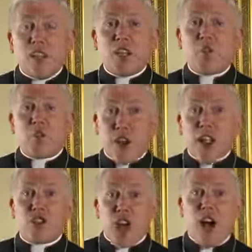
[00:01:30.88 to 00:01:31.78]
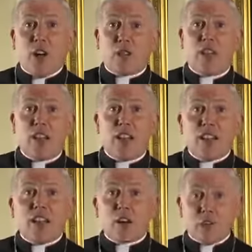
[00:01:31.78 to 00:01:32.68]
These branch out
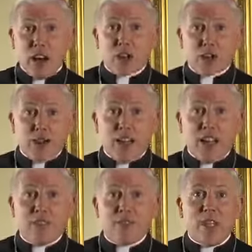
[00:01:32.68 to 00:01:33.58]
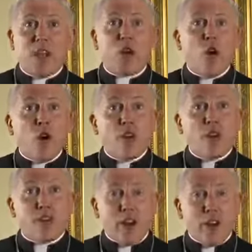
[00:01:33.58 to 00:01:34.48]
like a great tree in all
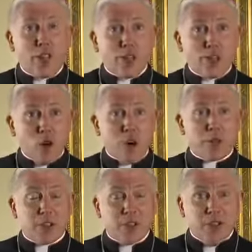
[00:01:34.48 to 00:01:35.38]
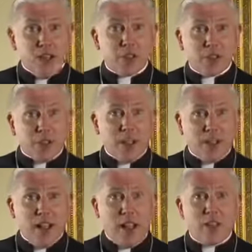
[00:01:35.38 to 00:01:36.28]
the various forms of
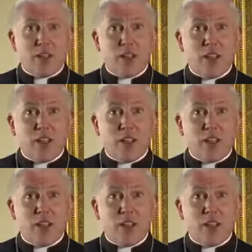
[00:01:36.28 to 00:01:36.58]
consecrated life,